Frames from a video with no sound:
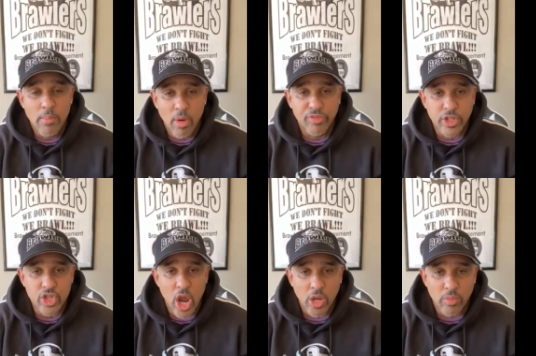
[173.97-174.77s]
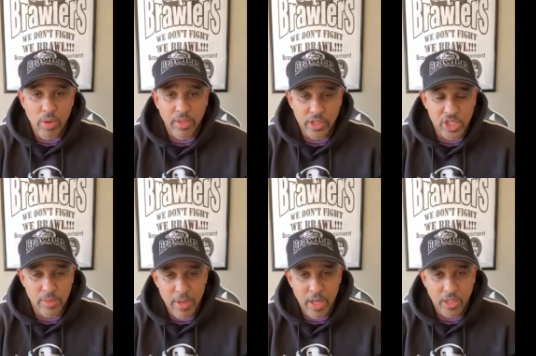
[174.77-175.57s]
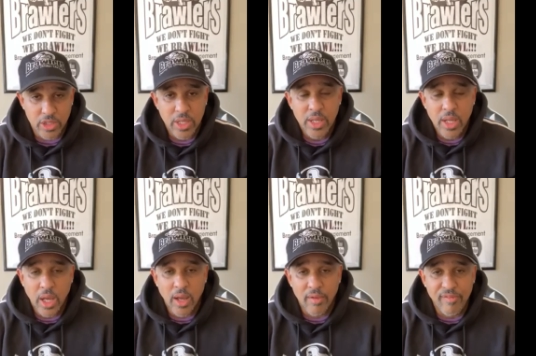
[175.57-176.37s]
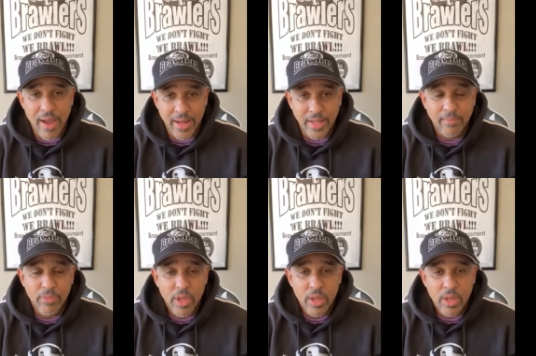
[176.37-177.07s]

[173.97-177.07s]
Both the Charlo brothers. Jamel is uh, fighting